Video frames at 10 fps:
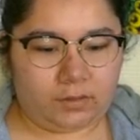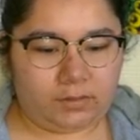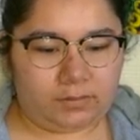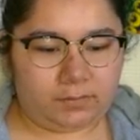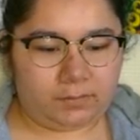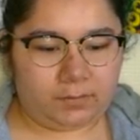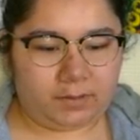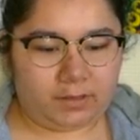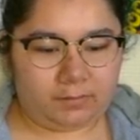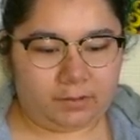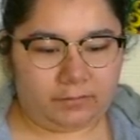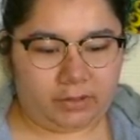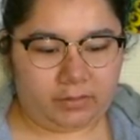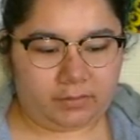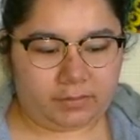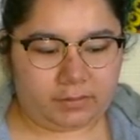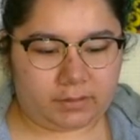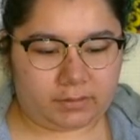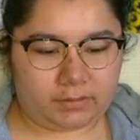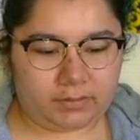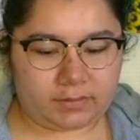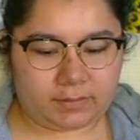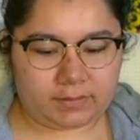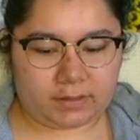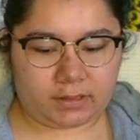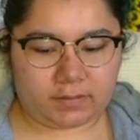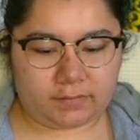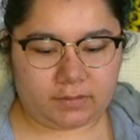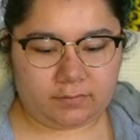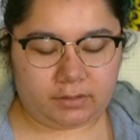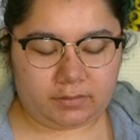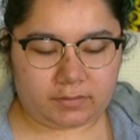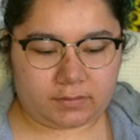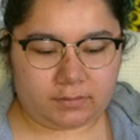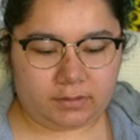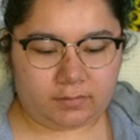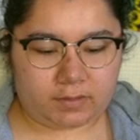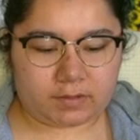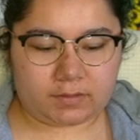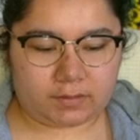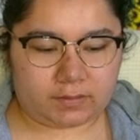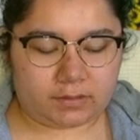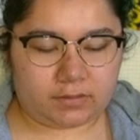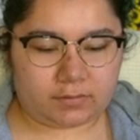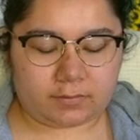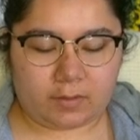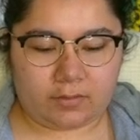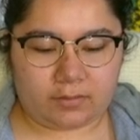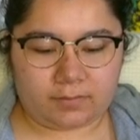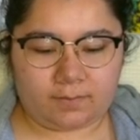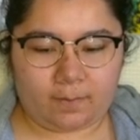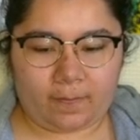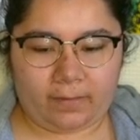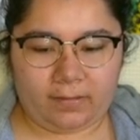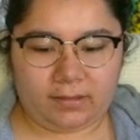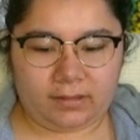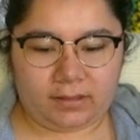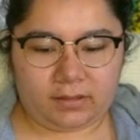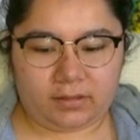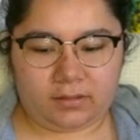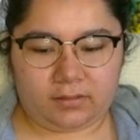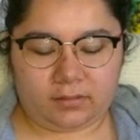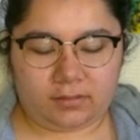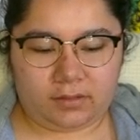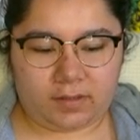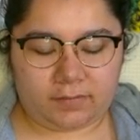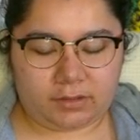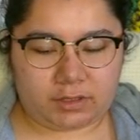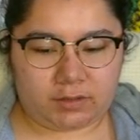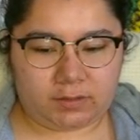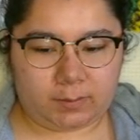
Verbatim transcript: I do feel bad whenever I go to the doctors, because, like, obviously one of their screening questions is, do you smoke? And then you have to check the